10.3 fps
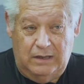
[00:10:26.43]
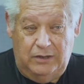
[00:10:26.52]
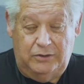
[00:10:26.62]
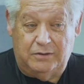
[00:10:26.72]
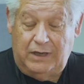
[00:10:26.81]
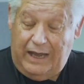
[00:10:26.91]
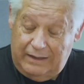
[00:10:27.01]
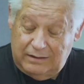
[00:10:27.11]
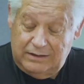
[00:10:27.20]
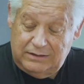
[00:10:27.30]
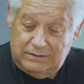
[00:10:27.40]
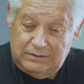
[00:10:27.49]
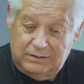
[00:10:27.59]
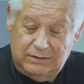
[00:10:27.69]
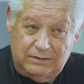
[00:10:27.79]
You can handle it
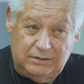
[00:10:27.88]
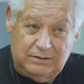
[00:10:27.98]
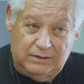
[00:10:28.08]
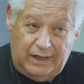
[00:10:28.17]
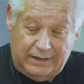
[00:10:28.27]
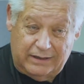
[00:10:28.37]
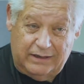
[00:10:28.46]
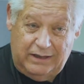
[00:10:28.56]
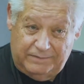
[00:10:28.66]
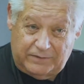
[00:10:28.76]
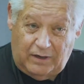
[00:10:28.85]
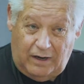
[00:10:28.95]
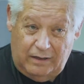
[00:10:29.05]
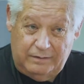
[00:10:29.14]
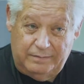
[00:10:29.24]
like a gift
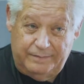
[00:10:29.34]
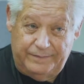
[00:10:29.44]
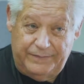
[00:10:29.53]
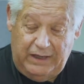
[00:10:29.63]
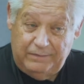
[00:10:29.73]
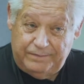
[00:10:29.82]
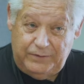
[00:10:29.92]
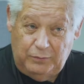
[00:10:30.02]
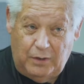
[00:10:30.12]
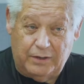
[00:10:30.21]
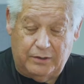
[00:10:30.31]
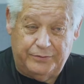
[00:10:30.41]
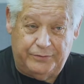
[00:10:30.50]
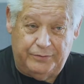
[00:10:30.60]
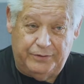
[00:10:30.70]
card if you want to go
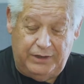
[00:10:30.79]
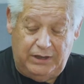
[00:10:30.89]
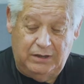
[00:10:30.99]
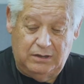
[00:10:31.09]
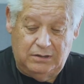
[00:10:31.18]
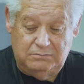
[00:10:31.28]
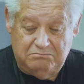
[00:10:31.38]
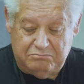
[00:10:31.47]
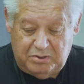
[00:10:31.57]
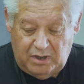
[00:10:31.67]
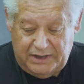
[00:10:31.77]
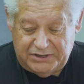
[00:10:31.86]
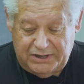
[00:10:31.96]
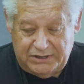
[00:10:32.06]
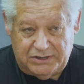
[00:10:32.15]
through the
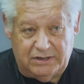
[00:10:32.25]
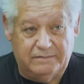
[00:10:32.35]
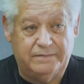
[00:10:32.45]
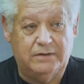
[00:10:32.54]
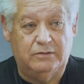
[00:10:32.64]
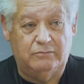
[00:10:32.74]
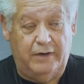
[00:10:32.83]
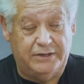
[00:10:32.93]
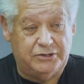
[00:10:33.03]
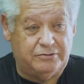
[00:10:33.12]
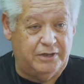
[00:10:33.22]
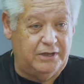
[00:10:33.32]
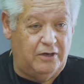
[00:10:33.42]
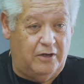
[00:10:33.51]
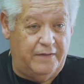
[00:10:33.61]
process of registering
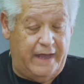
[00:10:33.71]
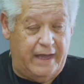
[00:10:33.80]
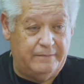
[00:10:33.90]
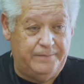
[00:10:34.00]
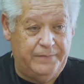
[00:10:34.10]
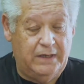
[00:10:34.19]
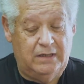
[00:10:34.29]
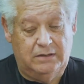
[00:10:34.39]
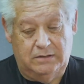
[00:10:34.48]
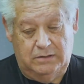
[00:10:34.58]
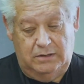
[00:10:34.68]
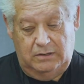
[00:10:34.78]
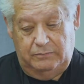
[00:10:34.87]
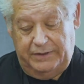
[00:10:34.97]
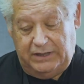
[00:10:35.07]
and all that.
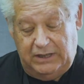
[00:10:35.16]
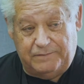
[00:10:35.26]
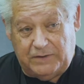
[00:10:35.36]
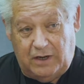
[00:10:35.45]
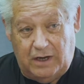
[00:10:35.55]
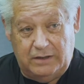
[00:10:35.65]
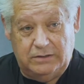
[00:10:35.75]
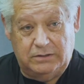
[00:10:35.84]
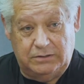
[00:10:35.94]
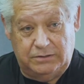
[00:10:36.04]
With a gift card,